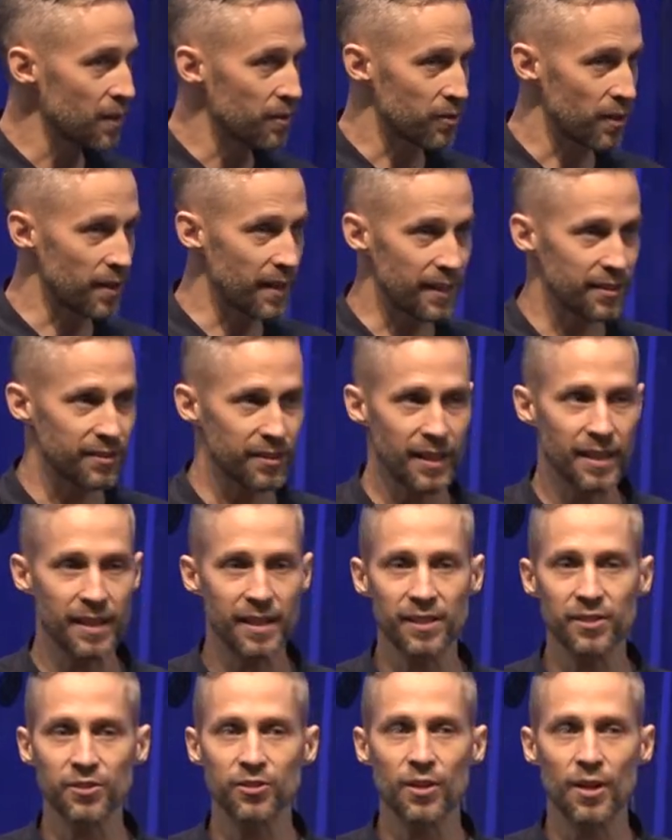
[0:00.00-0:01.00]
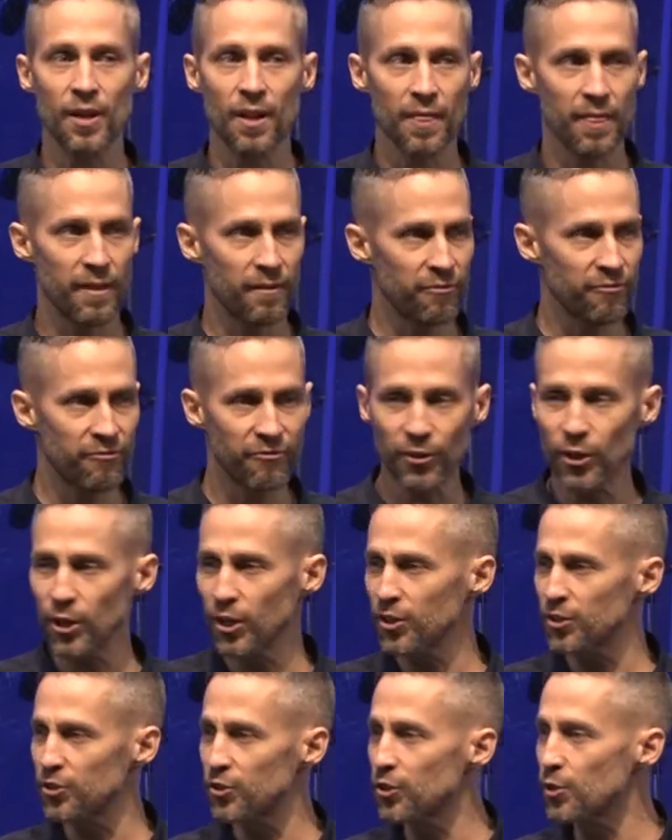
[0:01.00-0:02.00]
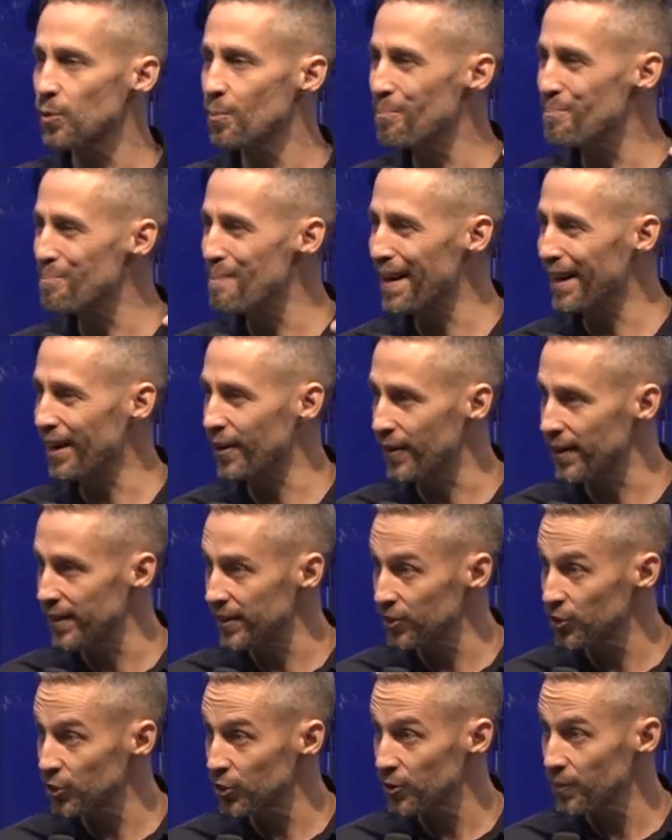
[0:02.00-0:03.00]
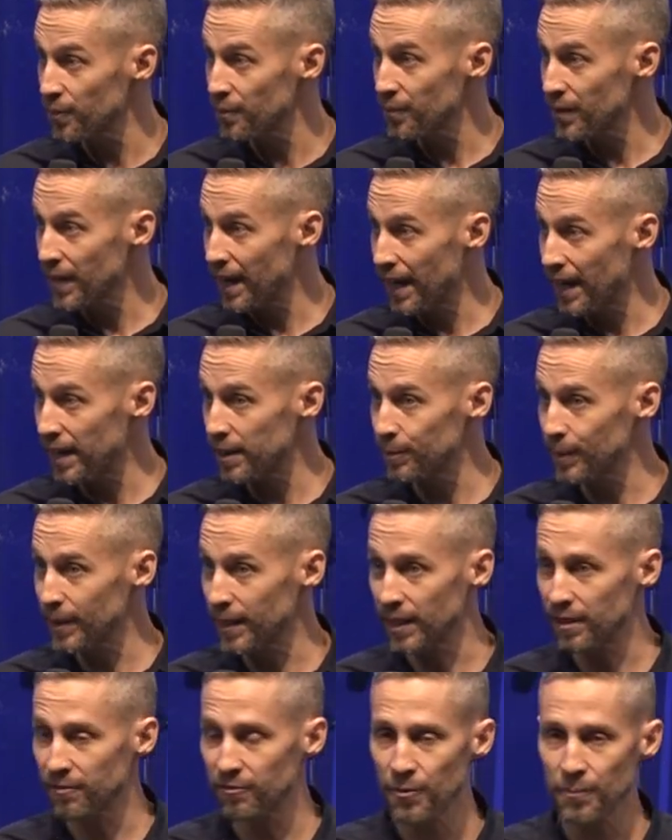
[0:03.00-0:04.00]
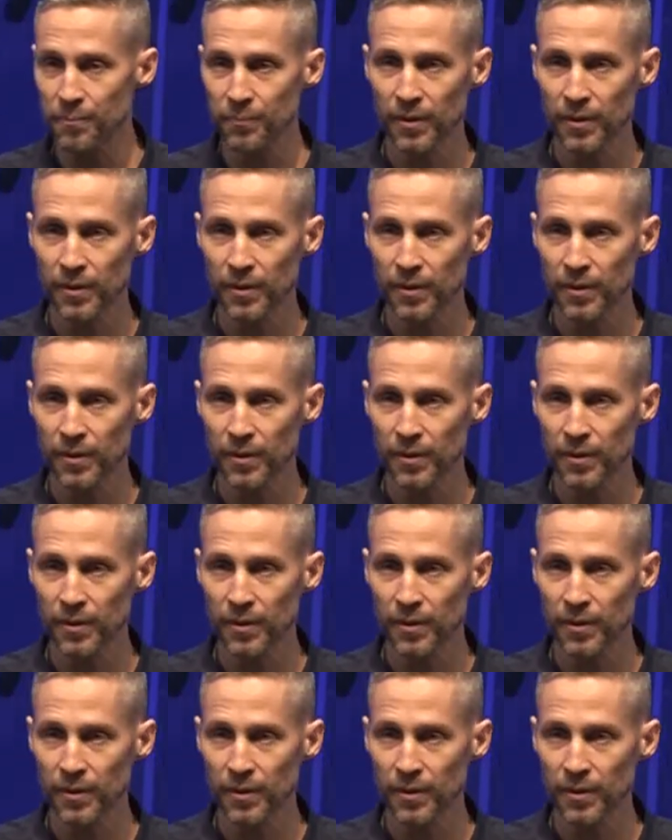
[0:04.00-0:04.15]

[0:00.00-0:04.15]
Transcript: So, this is the first marriage, Adam and Eve.